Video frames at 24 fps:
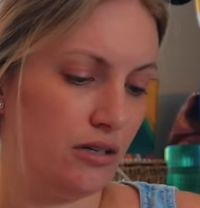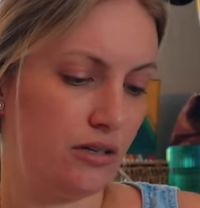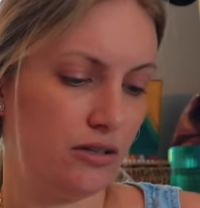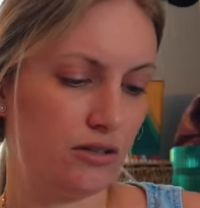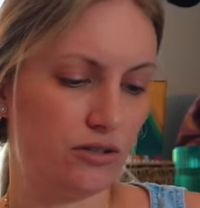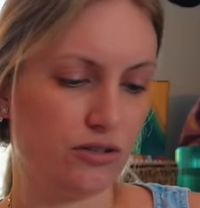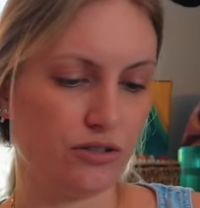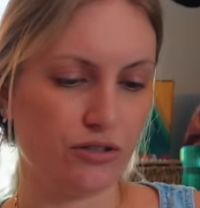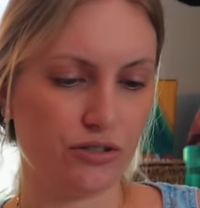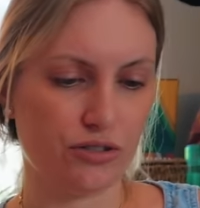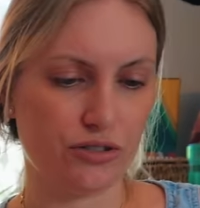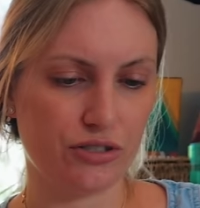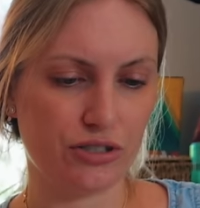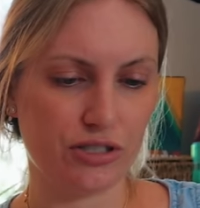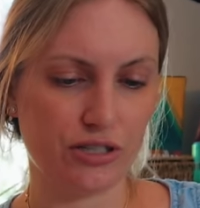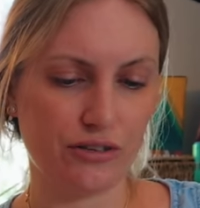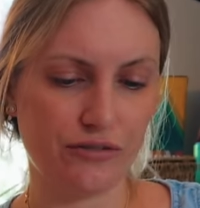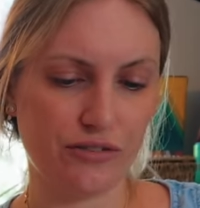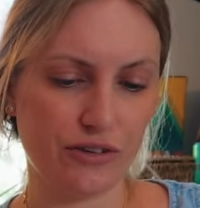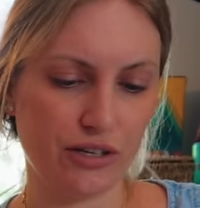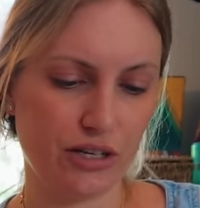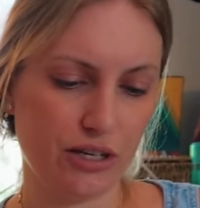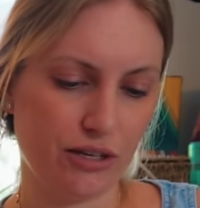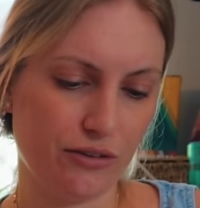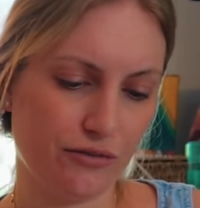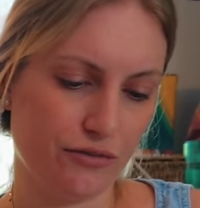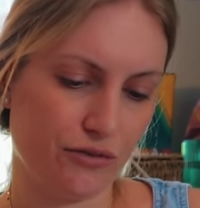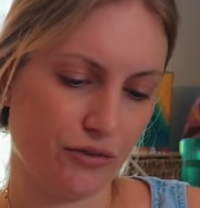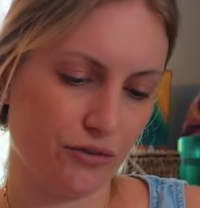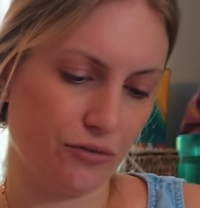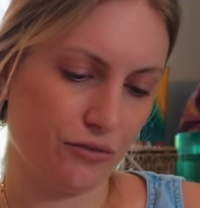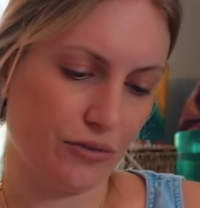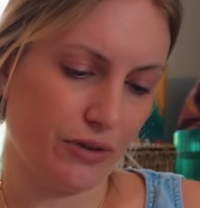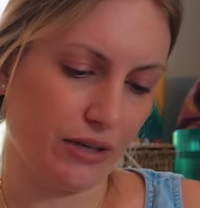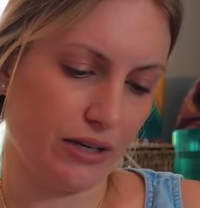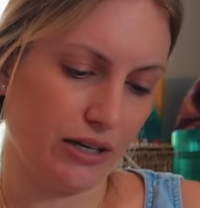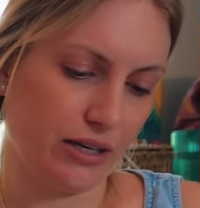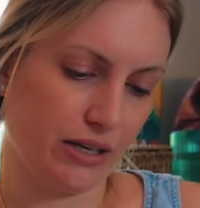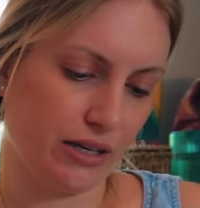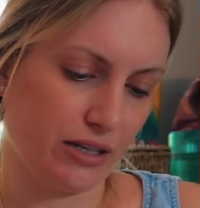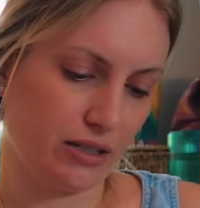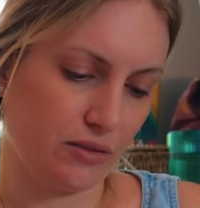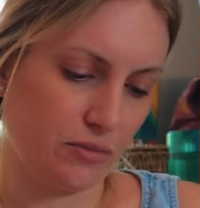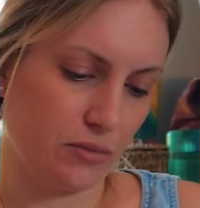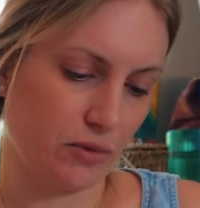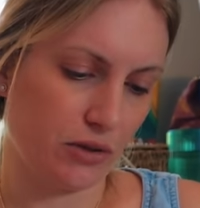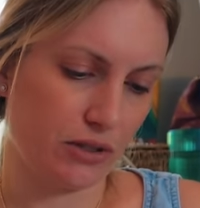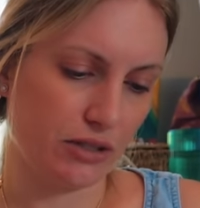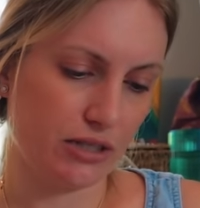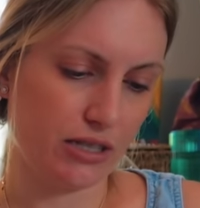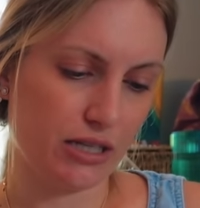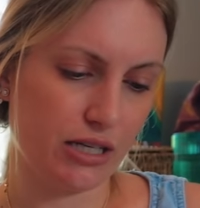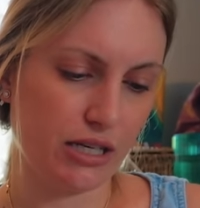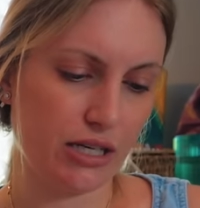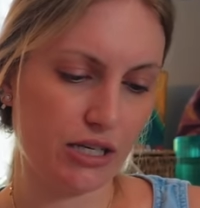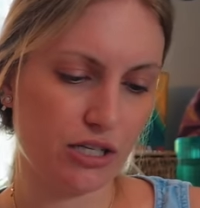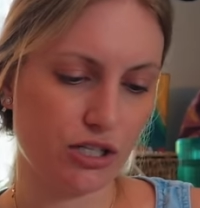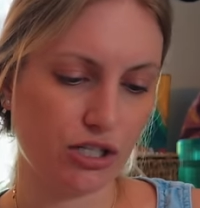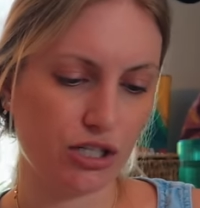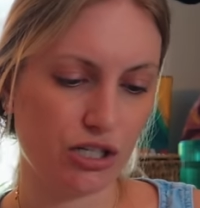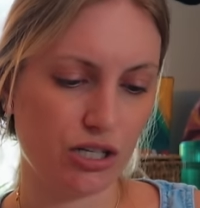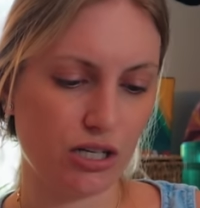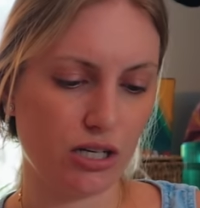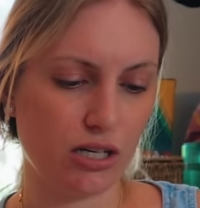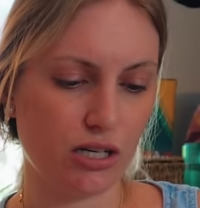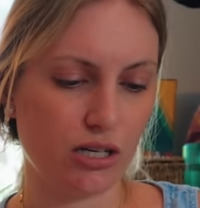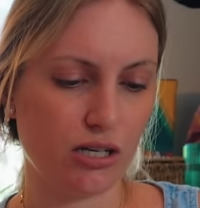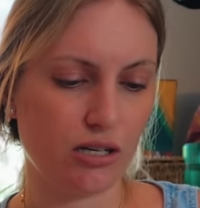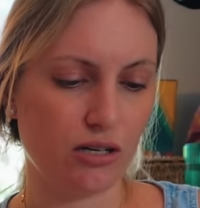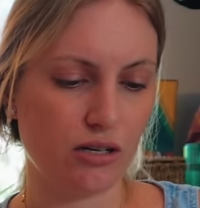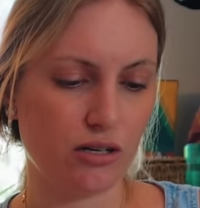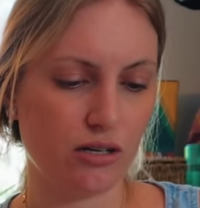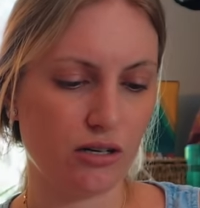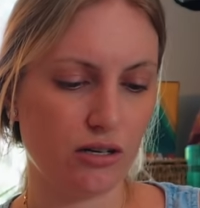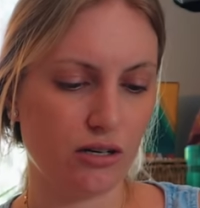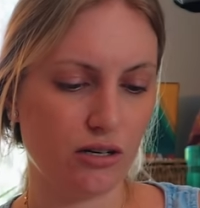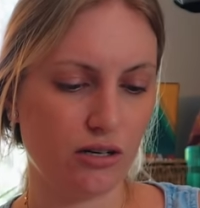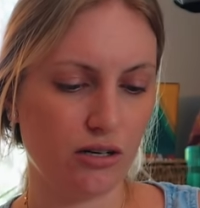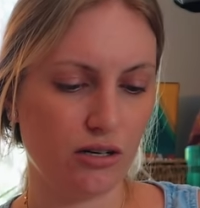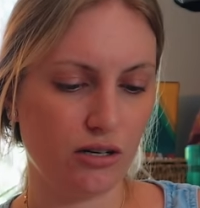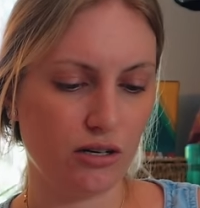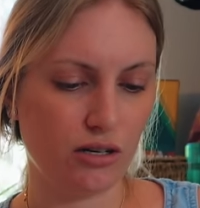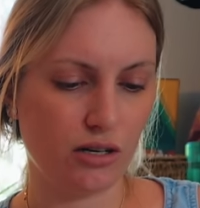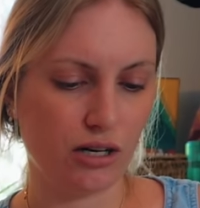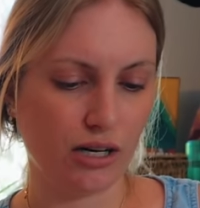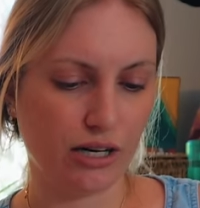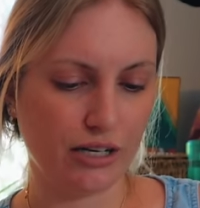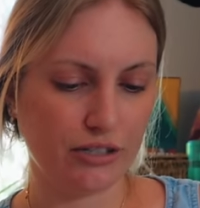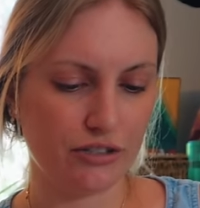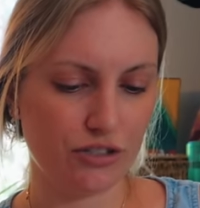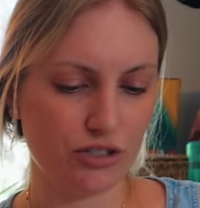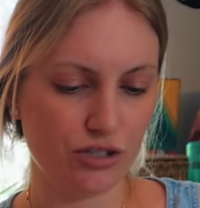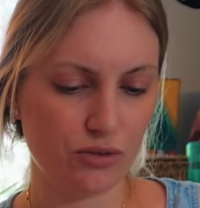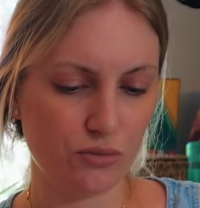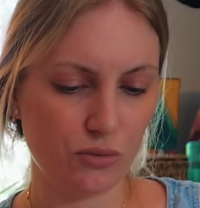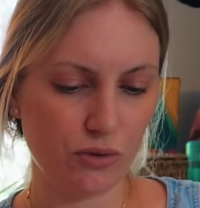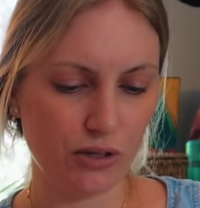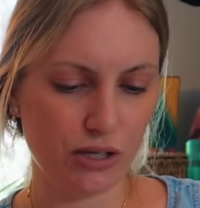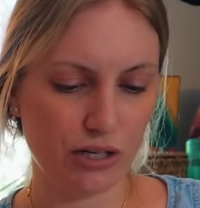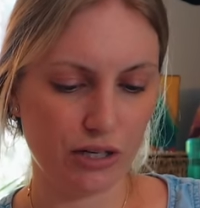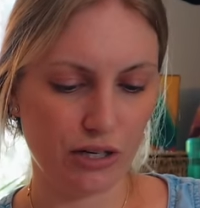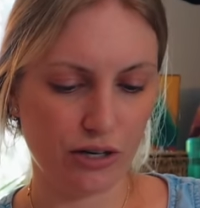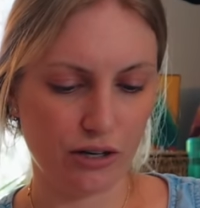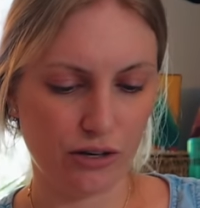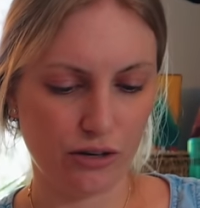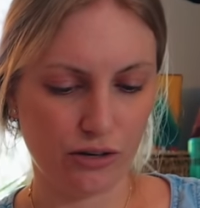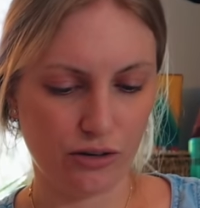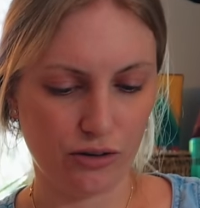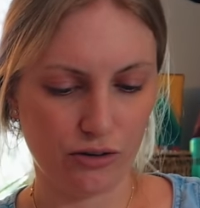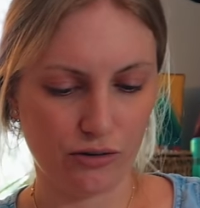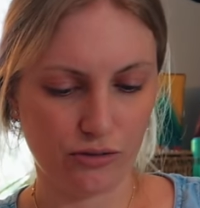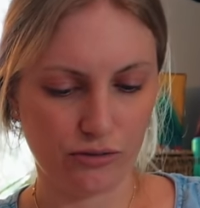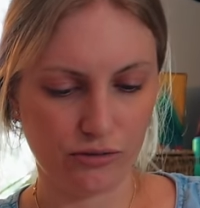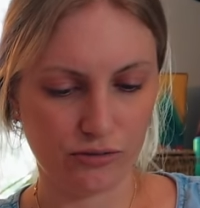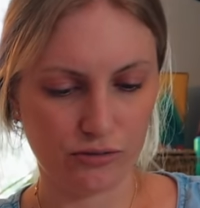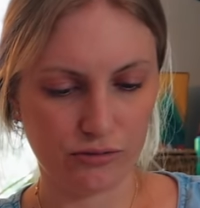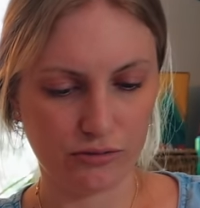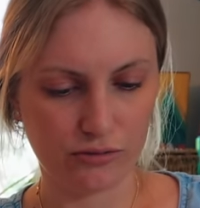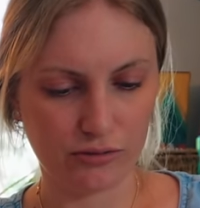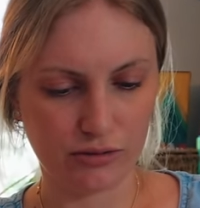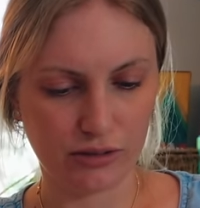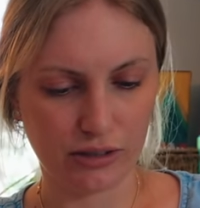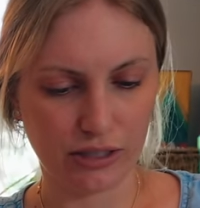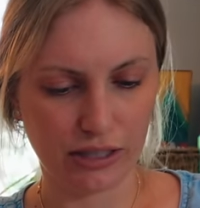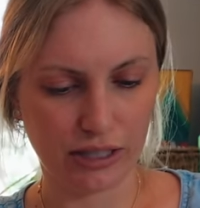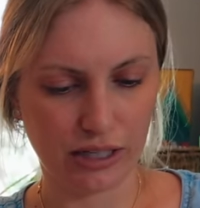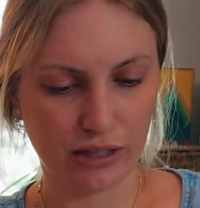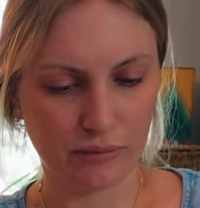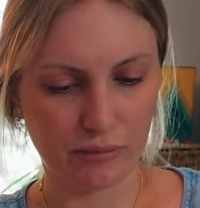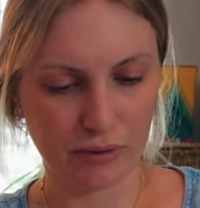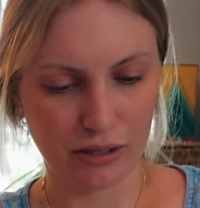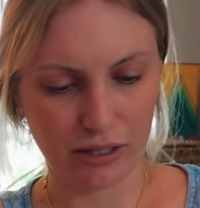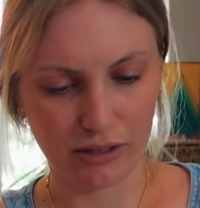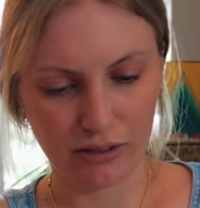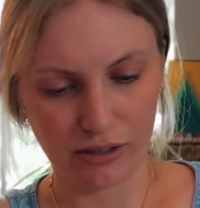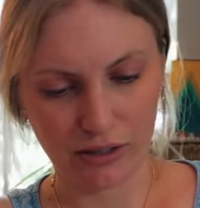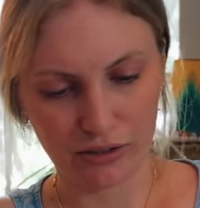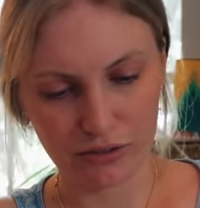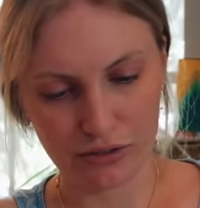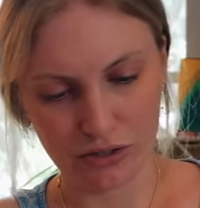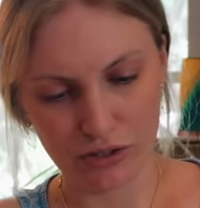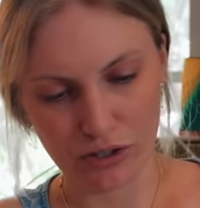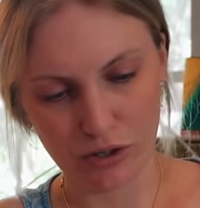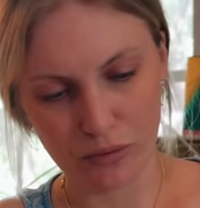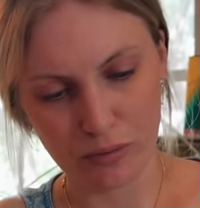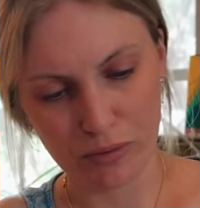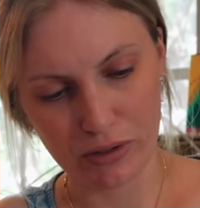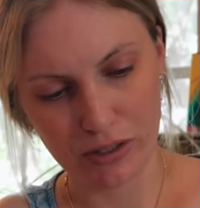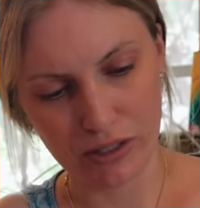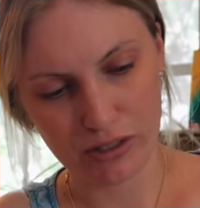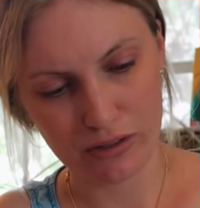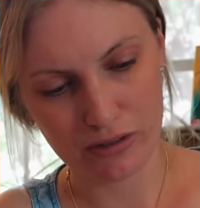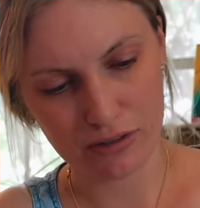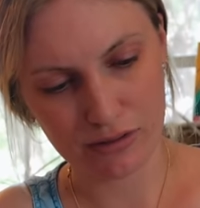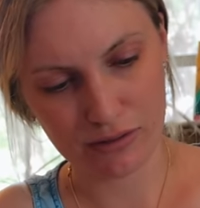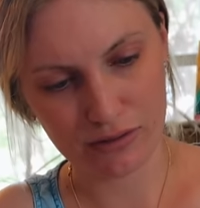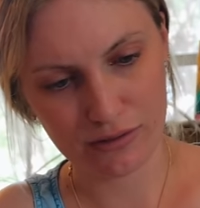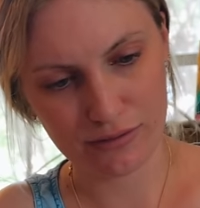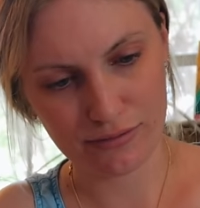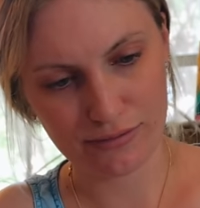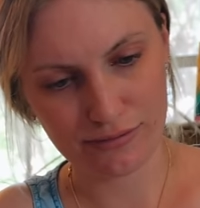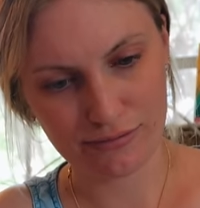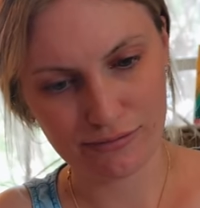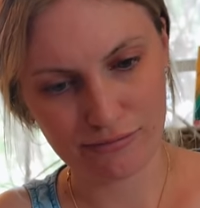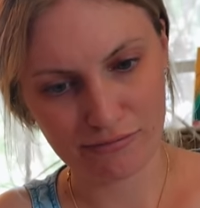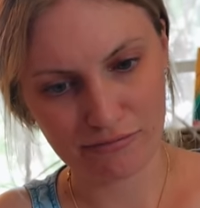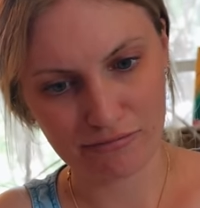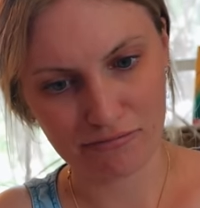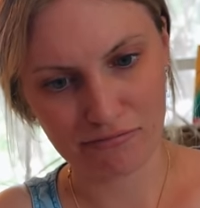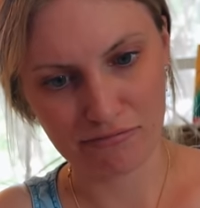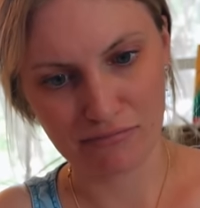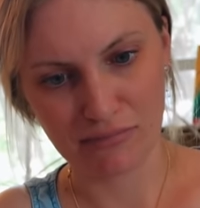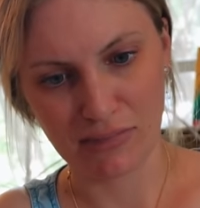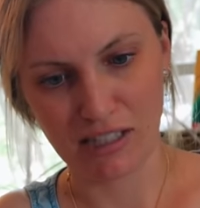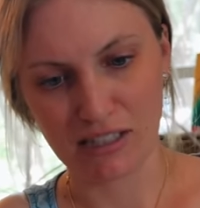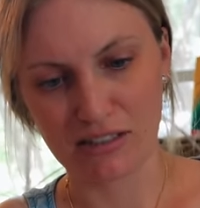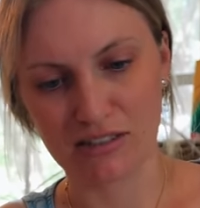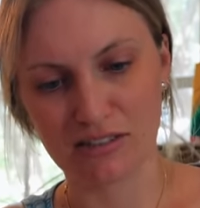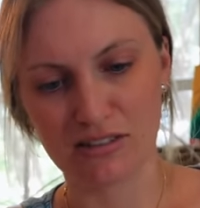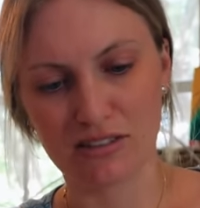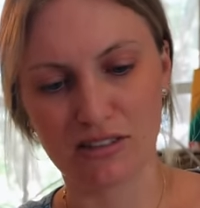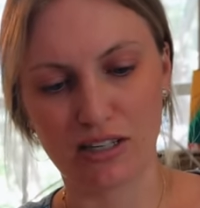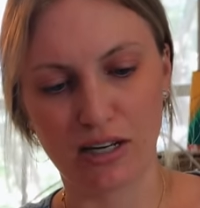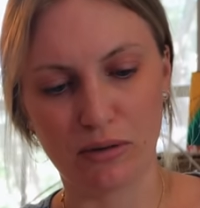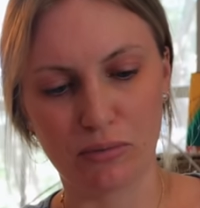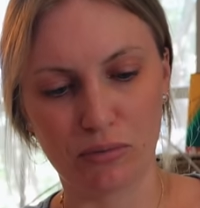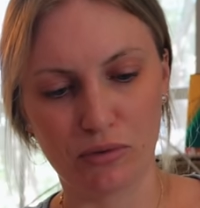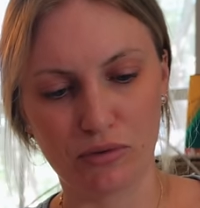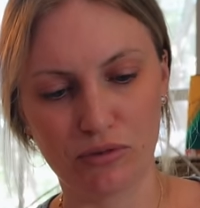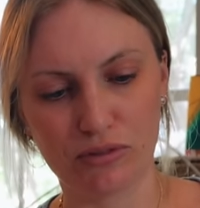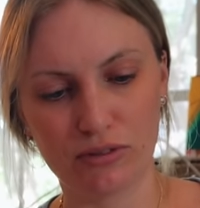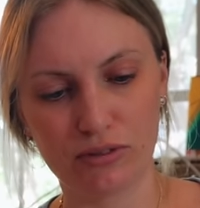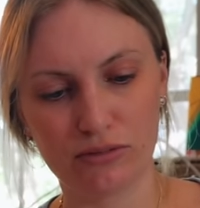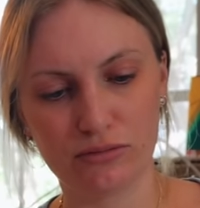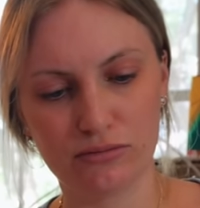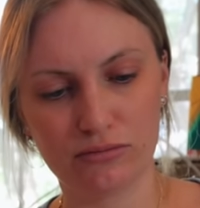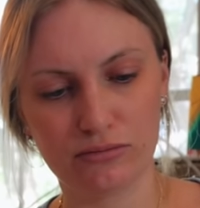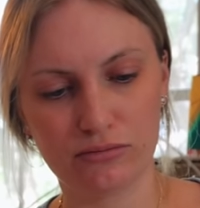Certificate for re-exportation. I just want to know, like, am I allowed to open this? It's stapled.